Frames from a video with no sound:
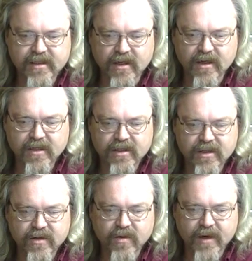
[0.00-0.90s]
The largest
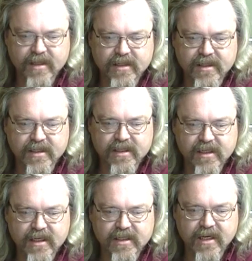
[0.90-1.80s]
earthquakes in these
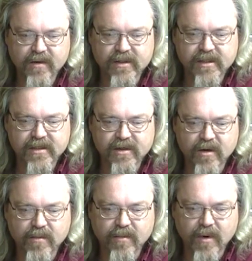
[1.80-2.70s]
sequences
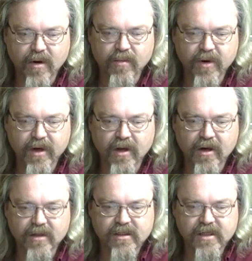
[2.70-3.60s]
are a pretty
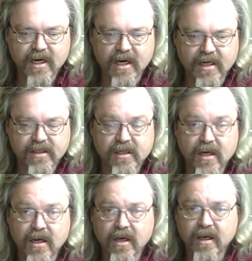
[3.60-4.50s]
large size.
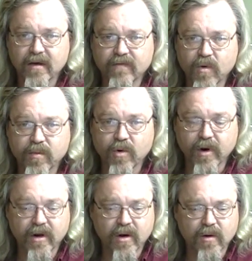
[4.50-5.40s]
You have
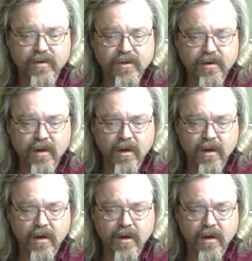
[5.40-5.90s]
4.0s.